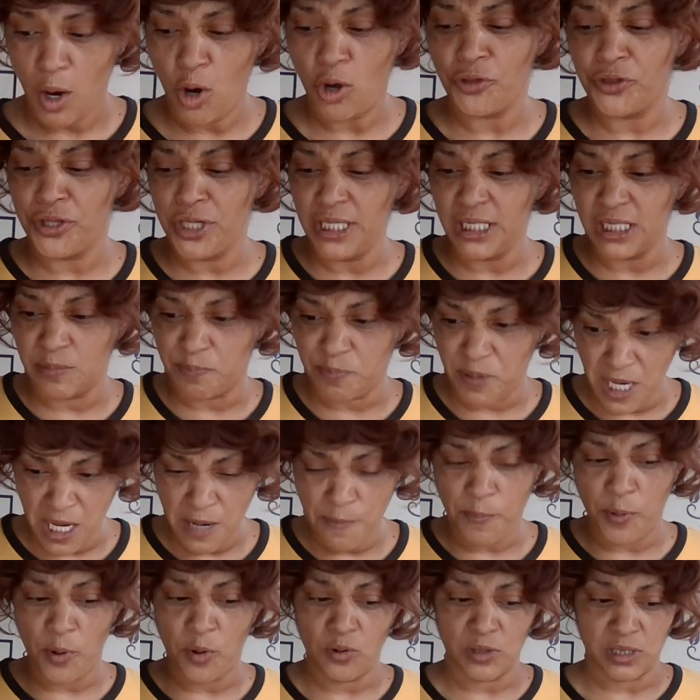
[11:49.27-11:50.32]
Or these
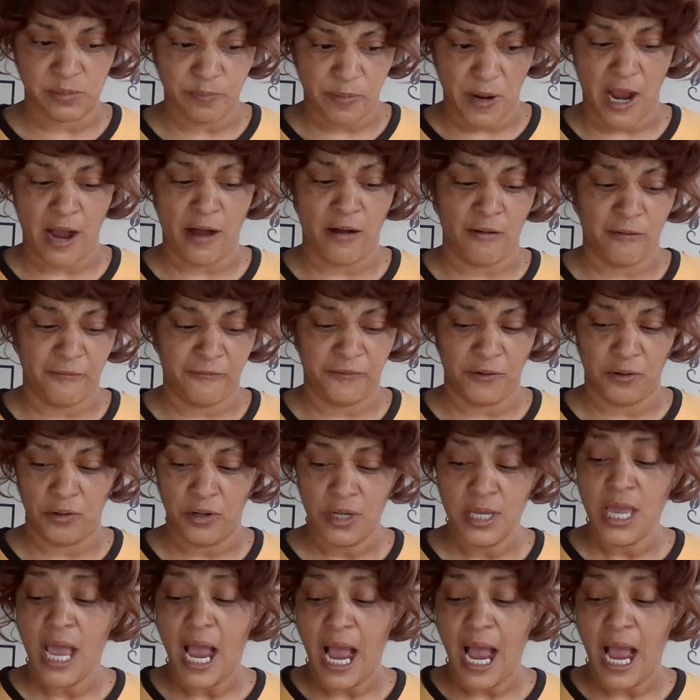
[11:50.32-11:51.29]
people is powerful.